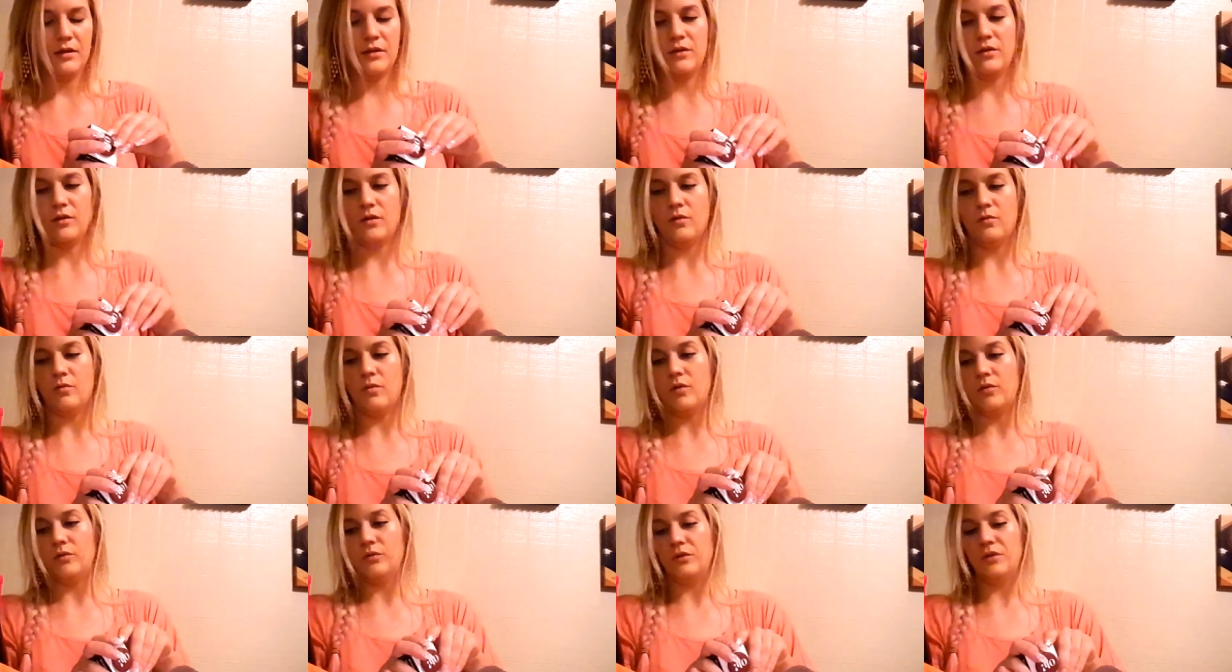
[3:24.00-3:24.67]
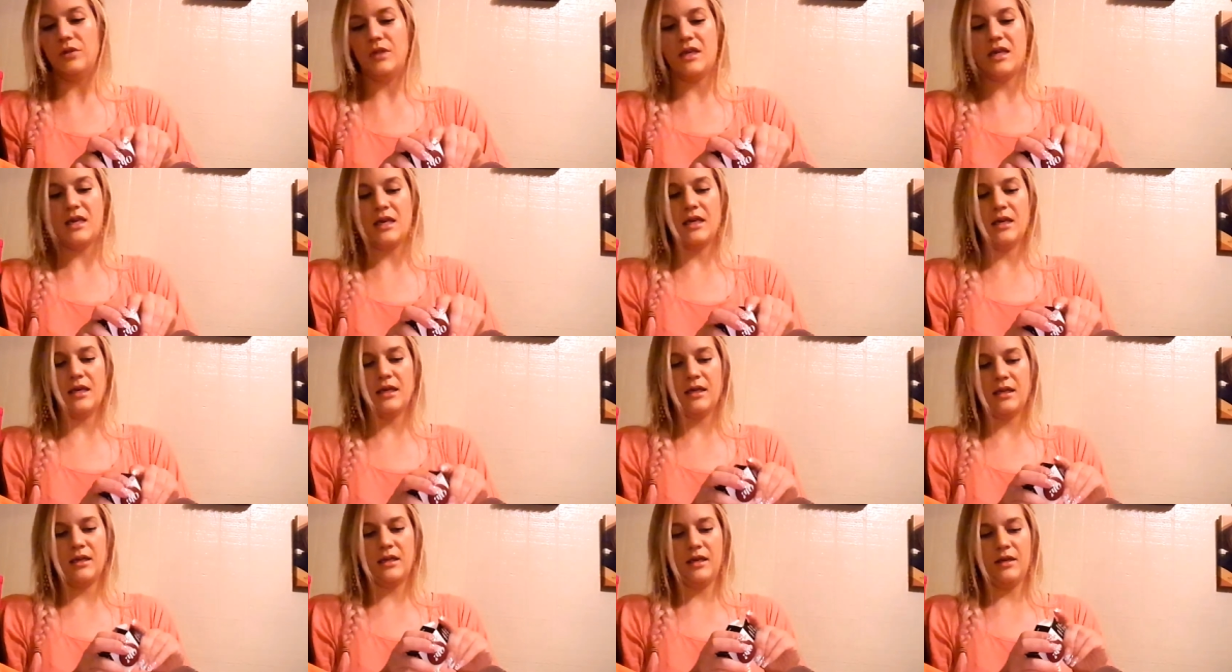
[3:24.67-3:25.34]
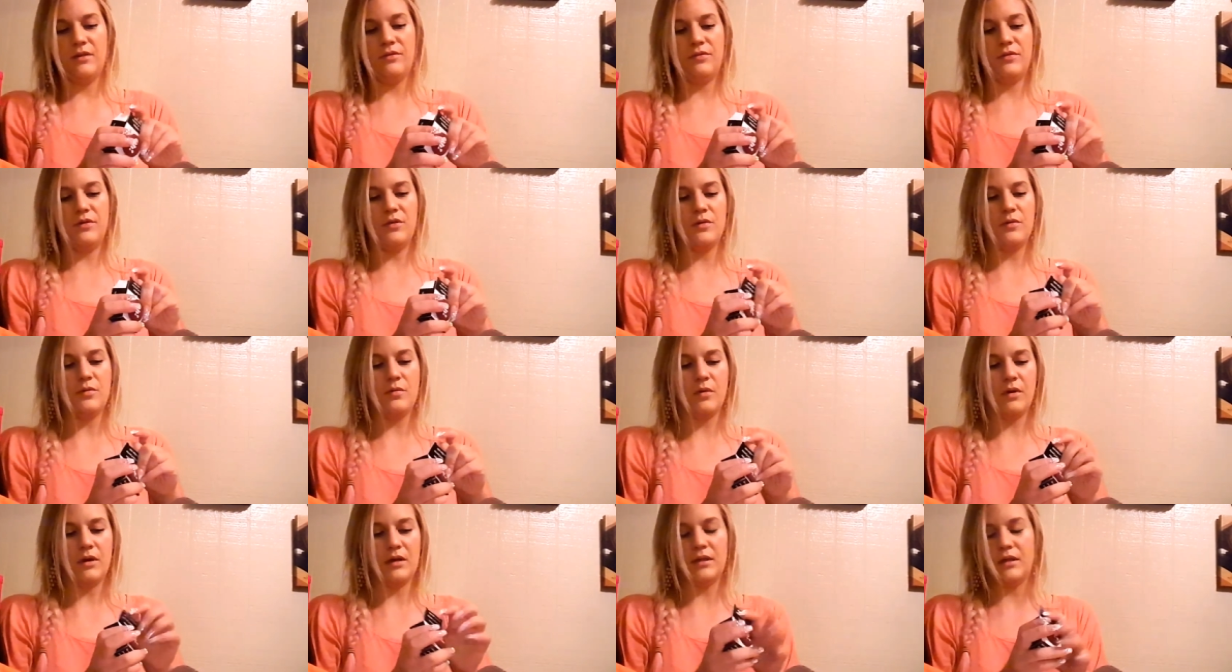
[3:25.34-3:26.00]
so it won't leak if
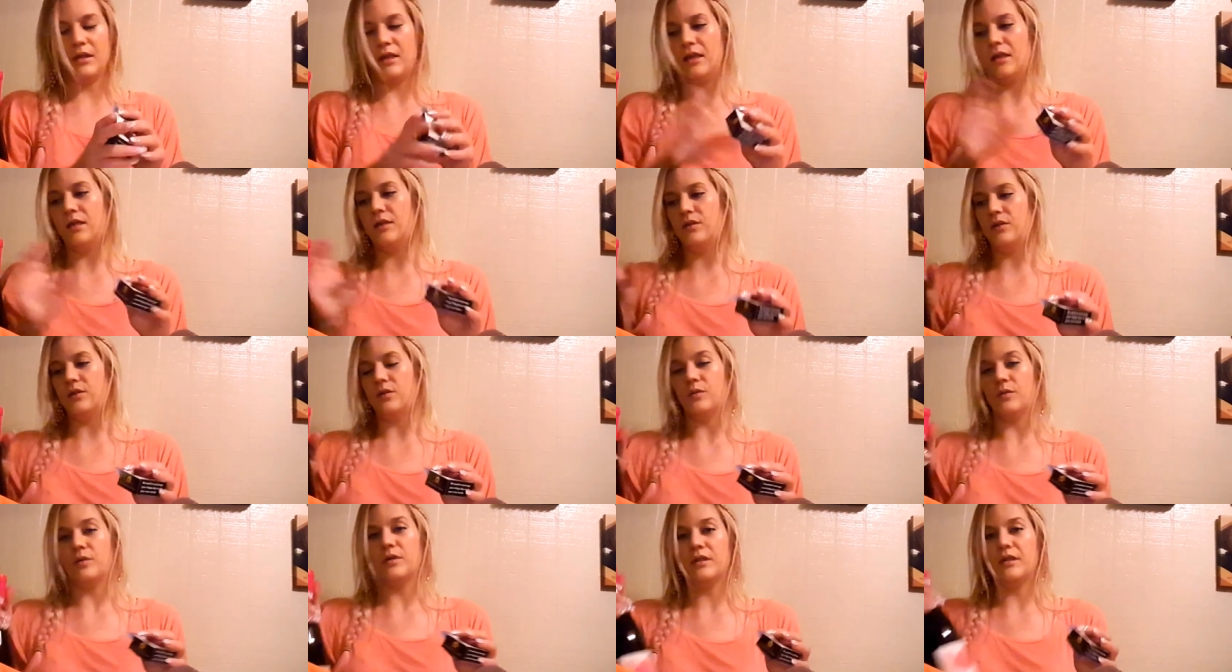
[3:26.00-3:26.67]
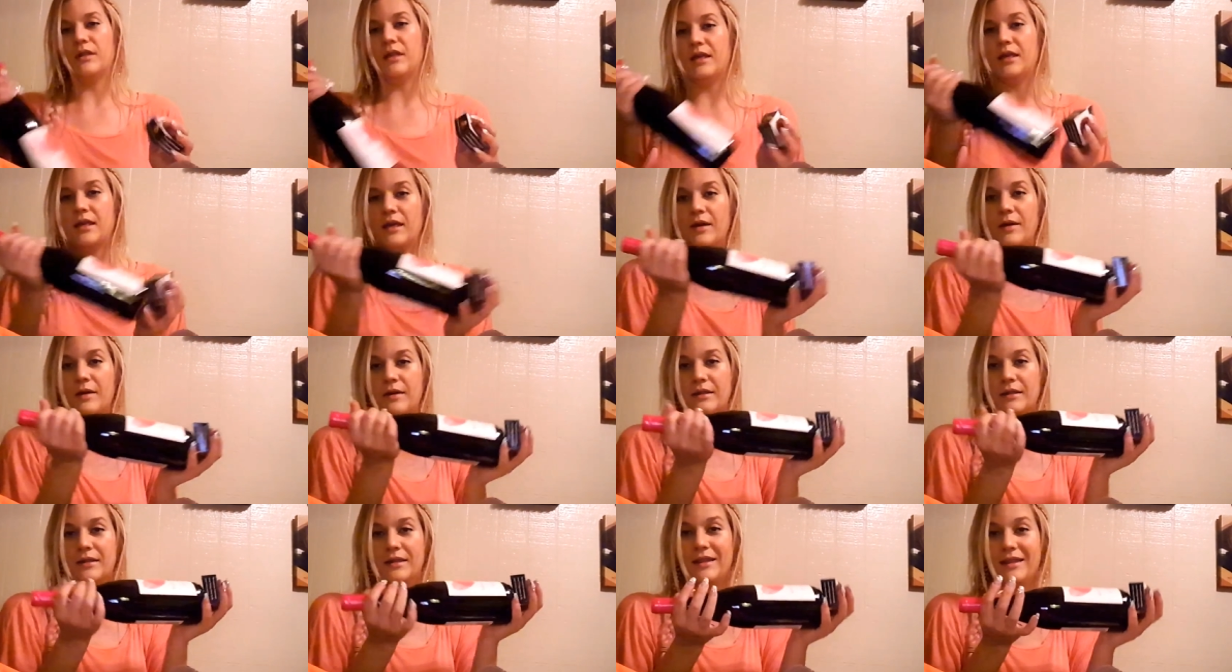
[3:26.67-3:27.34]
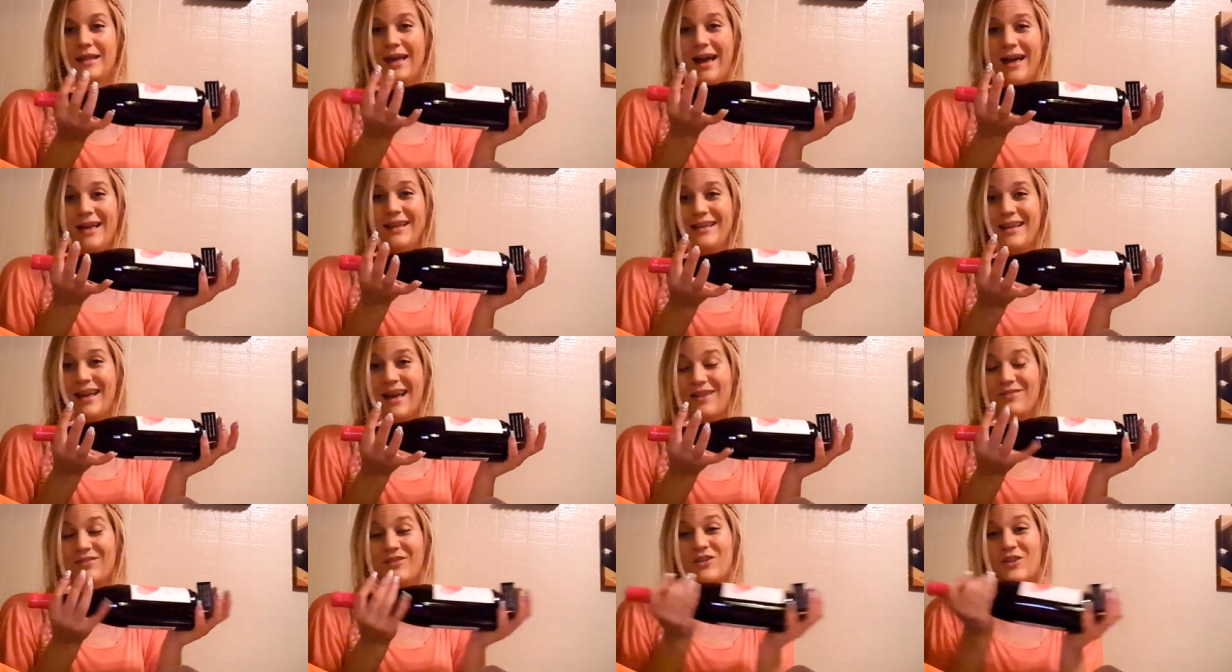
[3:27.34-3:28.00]
you want to like store it like that
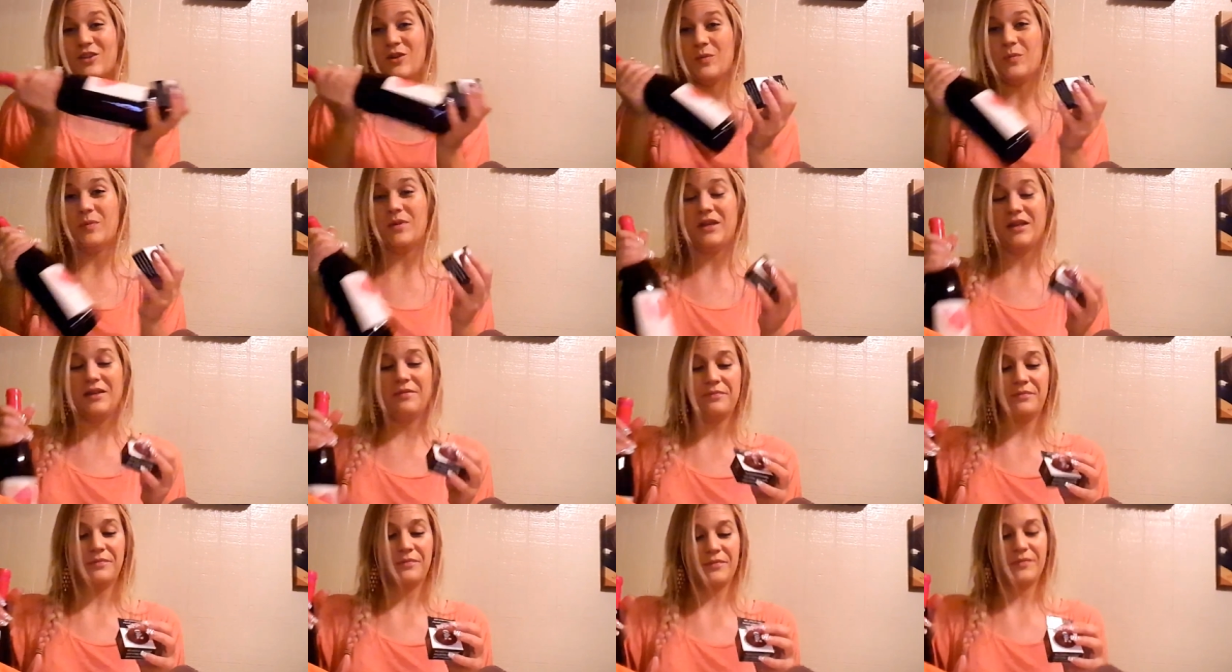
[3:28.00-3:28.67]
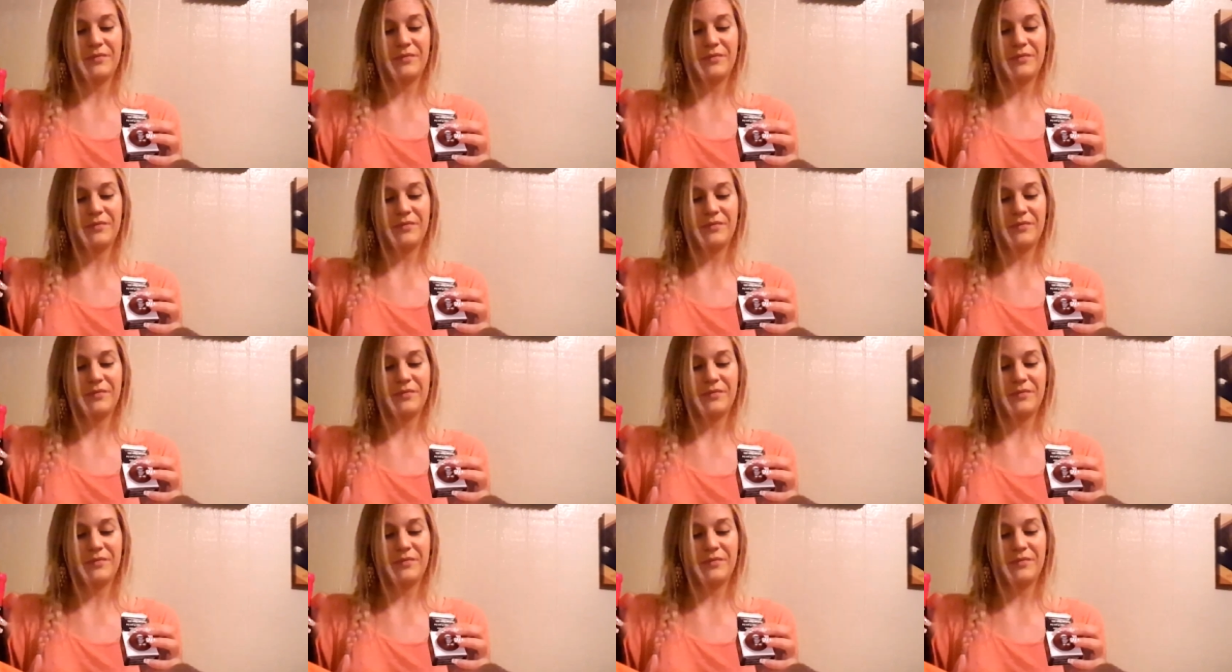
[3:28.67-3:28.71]
after you open it